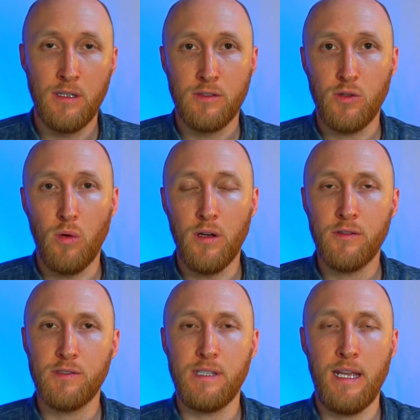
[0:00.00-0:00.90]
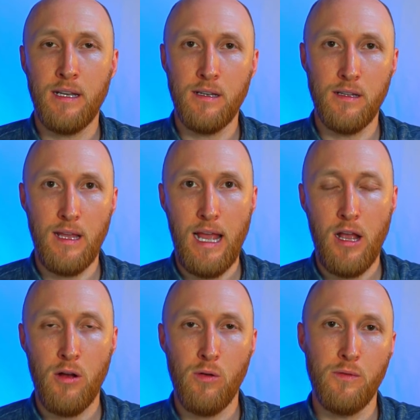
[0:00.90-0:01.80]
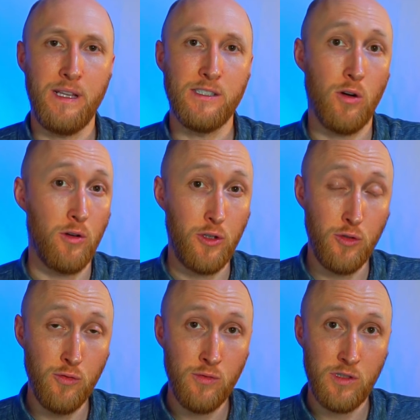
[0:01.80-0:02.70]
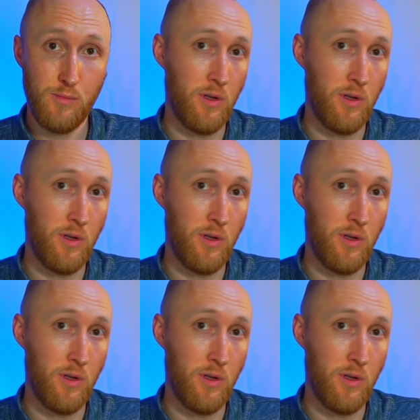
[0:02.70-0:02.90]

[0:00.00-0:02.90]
So understand how these are used,